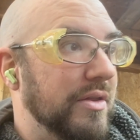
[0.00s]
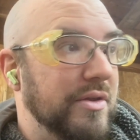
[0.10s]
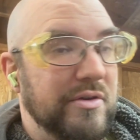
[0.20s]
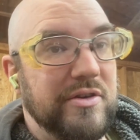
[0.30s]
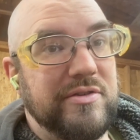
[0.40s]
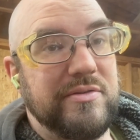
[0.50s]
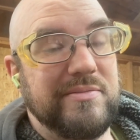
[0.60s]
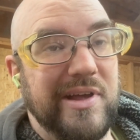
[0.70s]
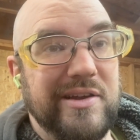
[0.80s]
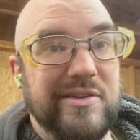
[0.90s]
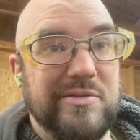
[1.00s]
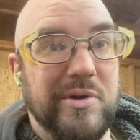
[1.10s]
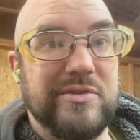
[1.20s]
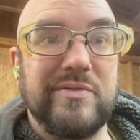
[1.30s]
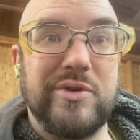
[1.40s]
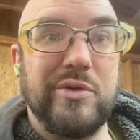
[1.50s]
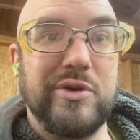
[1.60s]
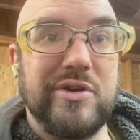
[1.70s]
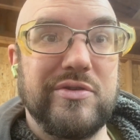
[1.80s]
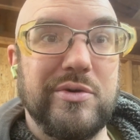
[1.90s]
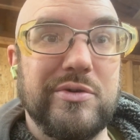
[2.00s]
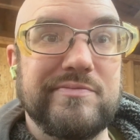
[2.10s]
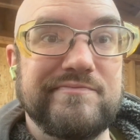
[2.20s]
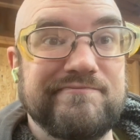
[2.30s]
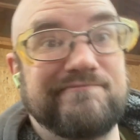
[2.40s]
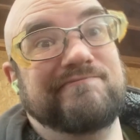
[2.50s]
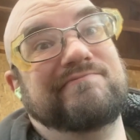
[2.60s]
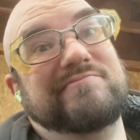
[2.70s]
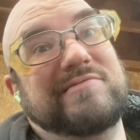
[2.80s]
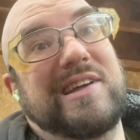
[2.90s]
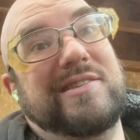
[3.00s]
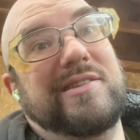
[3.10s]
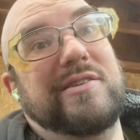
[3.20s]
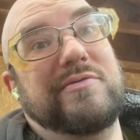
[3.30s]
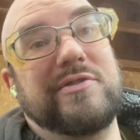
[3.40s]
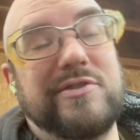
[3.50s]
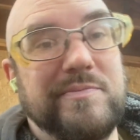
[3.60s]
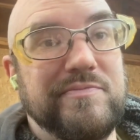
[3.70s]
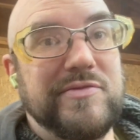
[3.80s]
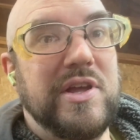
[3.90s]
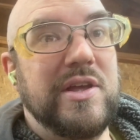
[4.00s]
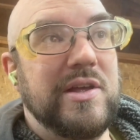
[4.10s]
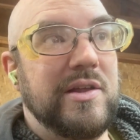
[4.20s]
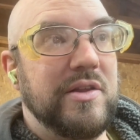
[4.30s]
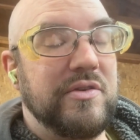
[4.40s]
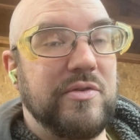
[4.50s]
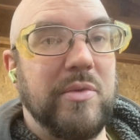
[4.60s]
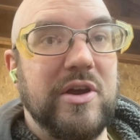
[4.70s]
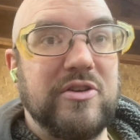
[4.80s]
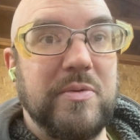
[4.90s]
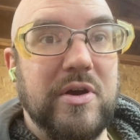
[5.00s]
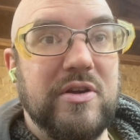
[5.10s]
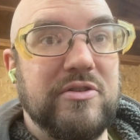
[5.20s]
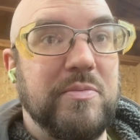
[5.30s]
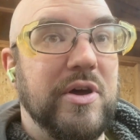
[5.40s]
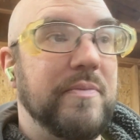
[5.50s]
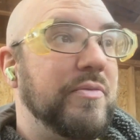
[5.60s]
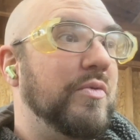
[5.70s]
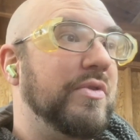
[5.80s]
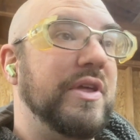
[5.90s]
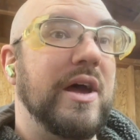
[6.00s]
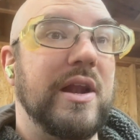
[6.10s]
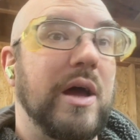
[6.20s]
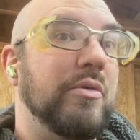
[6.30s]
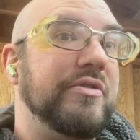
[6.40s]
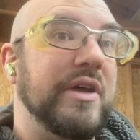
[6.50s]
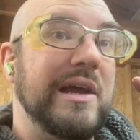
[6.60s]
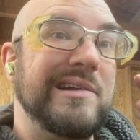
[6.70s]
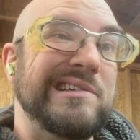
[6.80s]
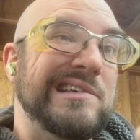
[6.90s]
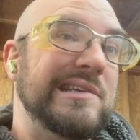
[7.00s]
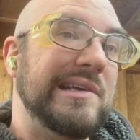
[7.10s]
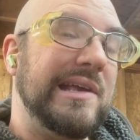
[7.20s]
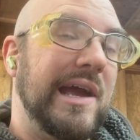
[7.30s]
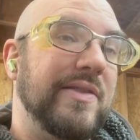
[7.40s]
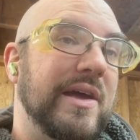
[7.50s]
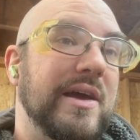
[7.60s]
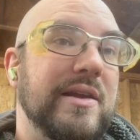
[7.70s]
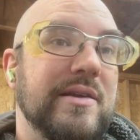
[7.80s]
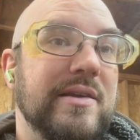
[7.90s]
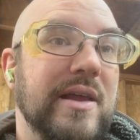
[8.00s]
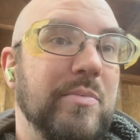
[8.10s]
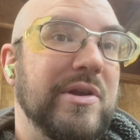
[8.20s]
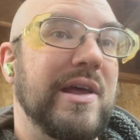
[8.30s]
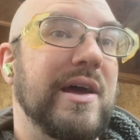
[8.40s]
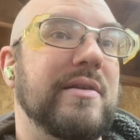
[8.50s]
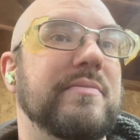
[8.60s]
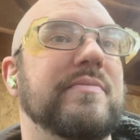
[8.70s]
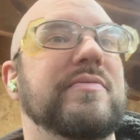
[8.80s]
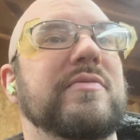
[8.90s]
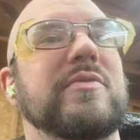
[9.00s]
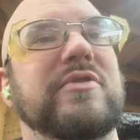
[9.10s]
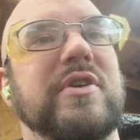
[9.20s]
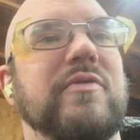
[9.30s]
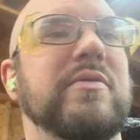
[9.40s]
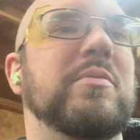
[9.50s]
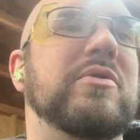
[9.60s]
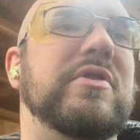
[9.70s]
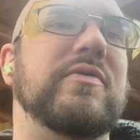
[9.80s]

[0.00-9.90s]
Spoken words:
They're just not as expensive, don't look as cool. That's the difference, at least from my experience. But with that, I will say, cat in the hat, that be dat. See you